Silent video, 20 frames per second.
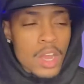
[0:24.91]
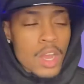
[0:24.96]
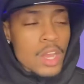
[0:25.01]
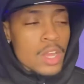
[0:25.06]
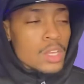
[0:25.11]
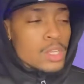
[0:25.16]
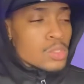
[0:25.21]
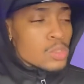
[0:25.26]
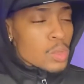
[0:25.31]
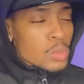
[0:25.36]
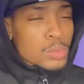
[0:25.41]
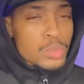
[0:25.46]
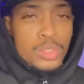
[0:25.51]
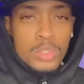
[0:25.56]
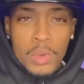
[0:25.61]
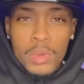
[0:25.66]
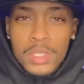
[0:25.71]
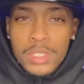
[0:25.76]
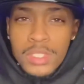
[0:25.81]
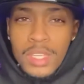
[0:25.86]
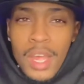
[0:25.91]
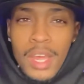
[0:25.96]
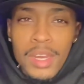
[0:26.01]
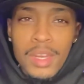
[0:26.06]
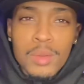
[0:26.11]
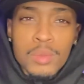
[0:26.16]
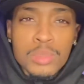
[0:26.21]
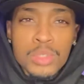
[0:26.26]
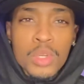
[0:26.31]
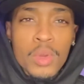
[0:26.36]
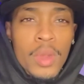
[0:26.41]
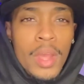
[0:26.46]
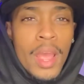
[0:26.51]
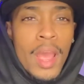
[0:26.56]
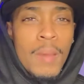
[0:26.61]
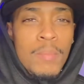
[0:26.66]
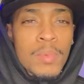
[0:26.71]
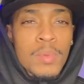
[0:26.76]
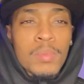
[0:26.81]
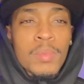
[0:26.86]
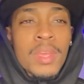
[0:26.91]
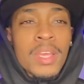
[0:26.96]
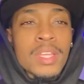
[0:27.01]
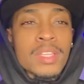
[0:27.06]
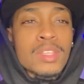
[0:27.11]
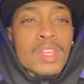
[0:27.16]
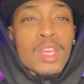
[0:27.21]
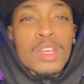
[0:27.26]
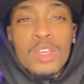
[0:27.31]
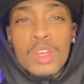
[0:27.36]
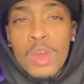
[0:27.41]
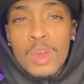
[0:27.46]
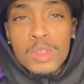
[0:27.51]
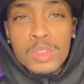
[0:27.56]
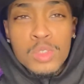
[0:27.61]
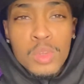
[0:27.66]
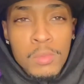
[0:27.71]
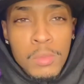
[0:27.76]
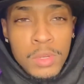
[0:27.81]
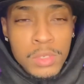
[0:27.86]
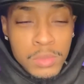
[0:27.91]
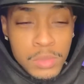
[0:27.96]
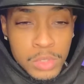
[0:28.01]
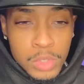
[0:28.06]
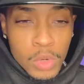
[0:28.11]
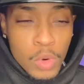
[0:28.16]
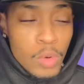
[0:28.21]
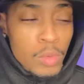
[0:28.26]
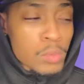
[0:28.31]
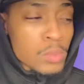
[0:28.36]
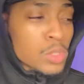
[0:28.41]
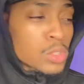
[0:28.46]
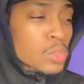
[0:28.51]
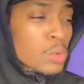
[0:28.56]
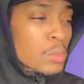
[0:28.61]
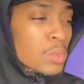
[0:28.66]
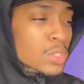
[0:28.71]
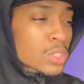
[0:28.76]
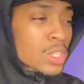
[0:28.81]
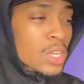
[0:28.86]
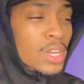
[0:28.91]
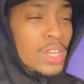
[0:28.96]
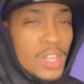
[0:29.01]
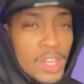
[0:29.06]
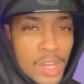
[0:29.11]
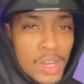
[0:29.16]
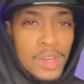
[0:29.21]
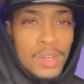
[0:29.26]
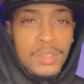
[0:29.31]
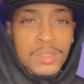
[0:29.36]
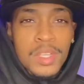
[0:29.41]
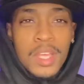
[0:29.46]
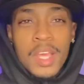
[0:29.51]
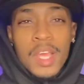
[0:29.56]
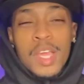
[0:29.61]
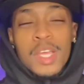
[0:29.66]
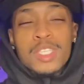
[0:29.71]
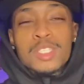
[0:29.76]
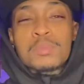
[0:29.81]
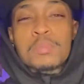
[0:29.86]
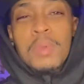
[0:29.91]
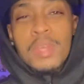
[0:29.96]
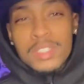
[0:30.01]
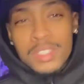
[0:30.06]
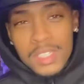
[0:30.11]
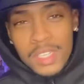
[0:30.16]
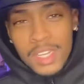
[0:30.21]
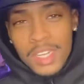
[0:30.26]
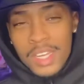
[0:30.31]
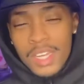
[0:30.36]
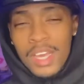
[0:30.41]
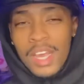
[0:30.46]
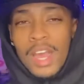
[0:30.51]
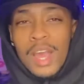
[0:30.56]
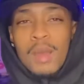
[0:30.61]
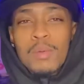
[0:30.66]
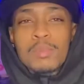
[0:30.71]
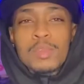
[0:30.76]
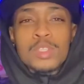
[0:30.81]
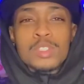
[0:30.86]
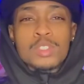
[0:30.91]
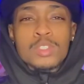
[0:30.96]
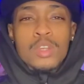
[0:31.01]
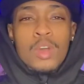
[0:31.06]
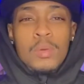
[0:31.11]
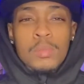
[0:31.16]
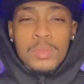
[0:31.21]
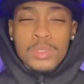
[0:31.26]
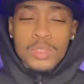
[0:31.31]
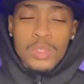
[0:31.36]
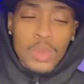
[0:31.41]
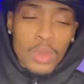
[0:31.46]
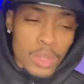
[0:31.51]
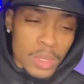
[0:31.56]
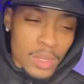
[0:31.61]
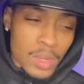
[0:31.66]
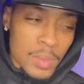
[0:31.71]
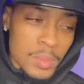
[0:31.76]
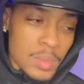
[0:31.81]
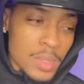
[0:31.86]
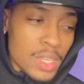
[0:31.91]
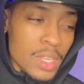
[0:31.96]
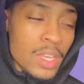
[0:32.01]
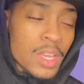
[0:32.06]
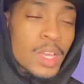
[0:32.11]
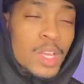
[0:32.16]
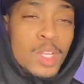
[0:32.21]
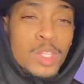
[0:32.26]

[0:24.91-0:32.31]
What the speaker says: So I'm so excited. I'm so happy, man. Thank y'all so much for showing me so much love, especially in the comments. Y'all been talking to me, so